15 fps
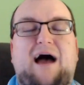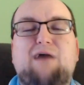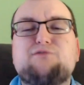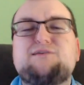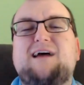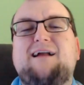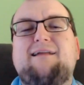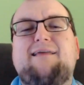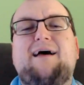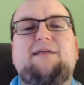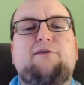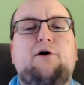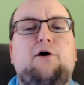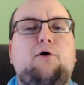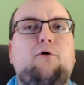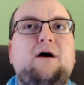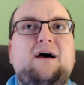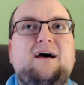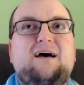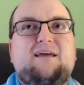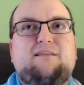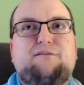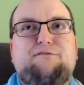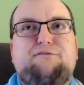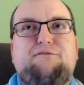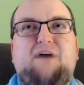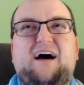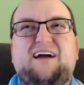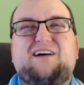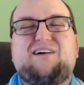Outside of that, though, the
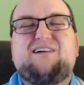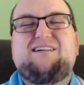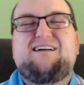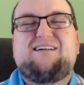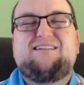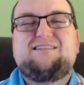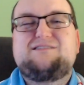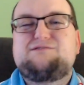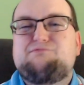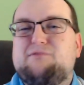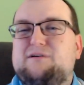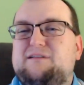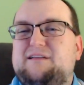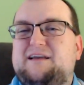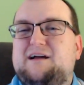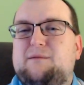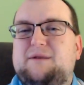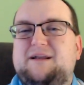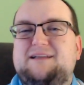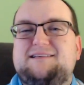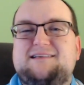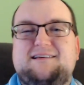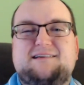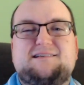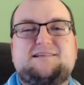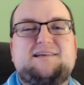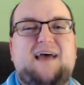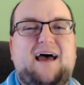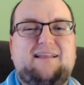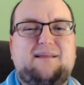Fire aren't really coming into
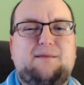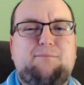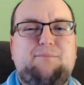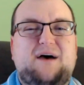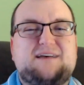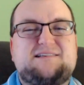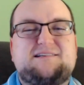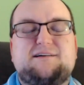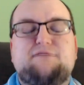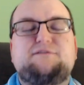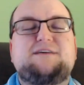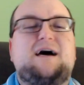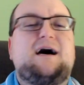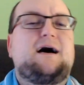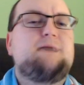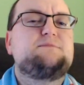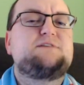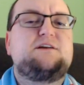this at the best of times.